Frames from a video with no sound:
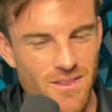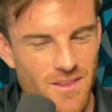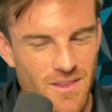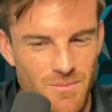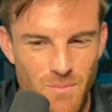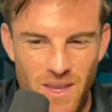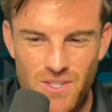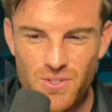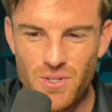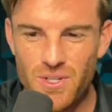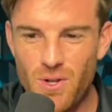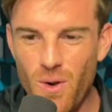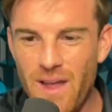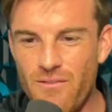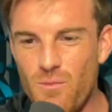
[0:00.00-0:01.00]
make sure you
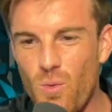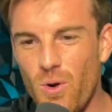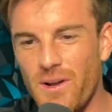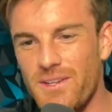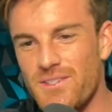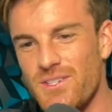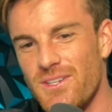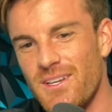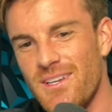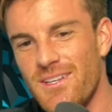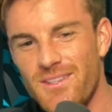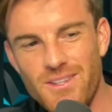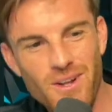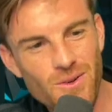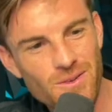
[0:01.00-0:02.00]
don't have a mortgage,
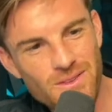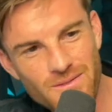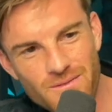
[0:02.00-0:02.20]
you know,